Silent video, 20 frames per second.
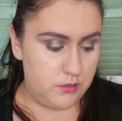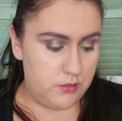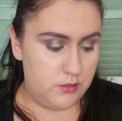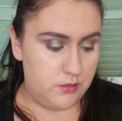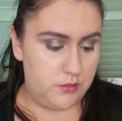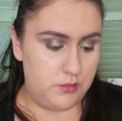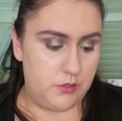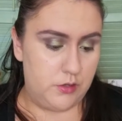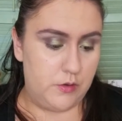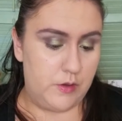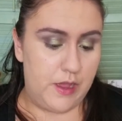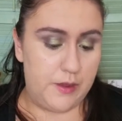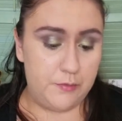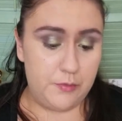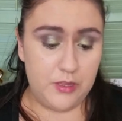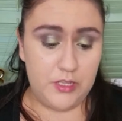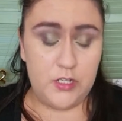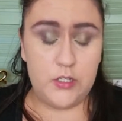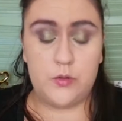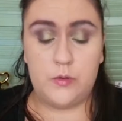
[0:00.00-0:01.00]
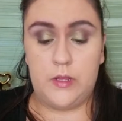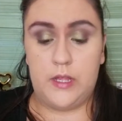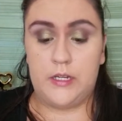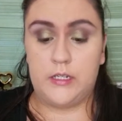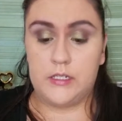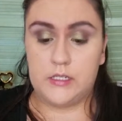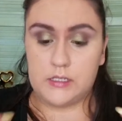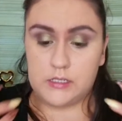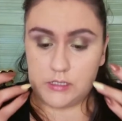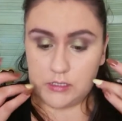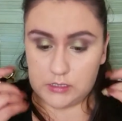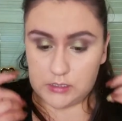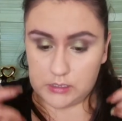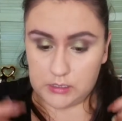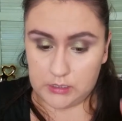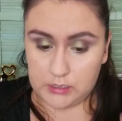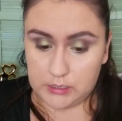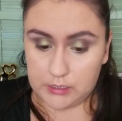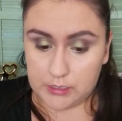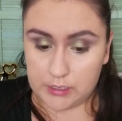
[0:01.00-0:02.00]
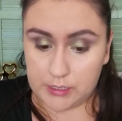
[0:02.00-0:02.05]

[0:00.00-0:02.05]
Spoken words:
So I really do like this concealer.